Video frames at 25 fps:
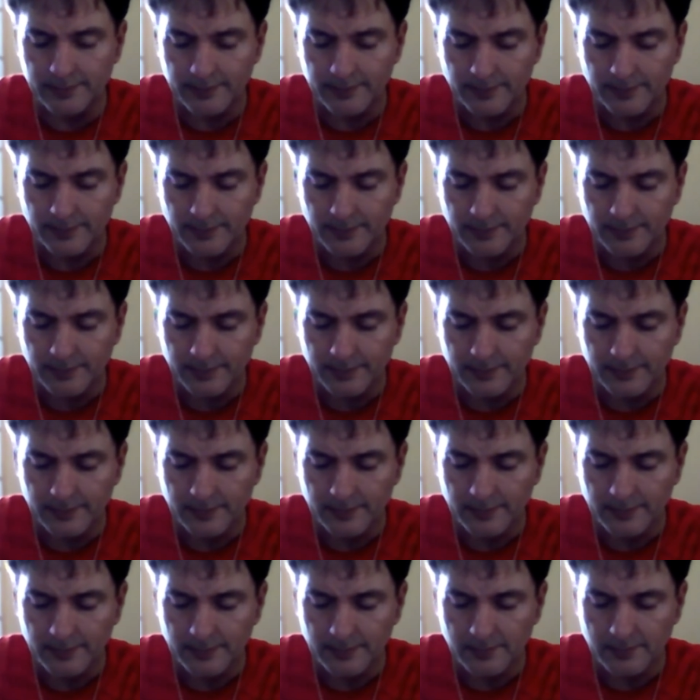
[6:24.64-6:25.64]

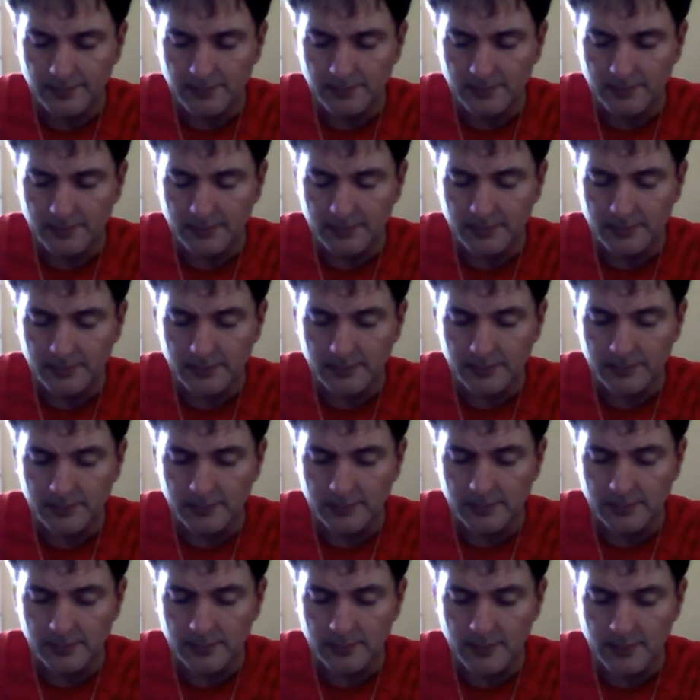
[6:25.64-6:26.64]

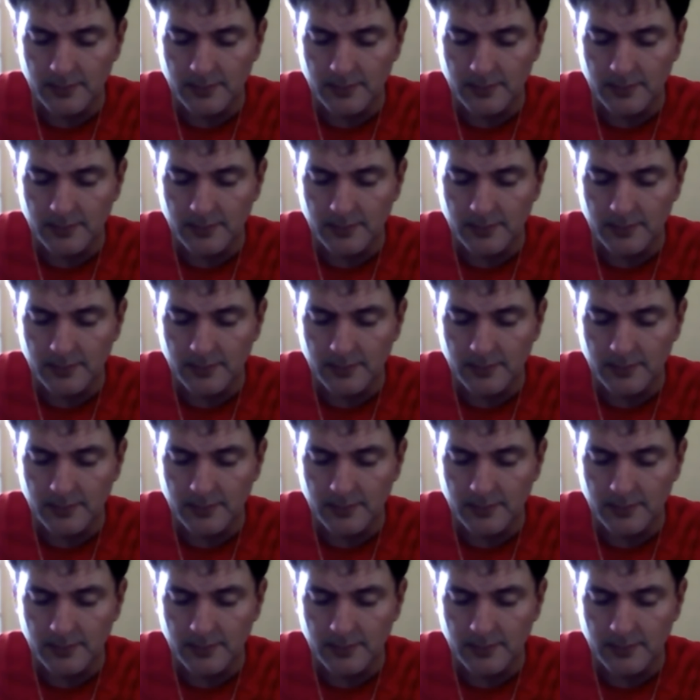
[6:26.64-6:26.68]
(no one is talking)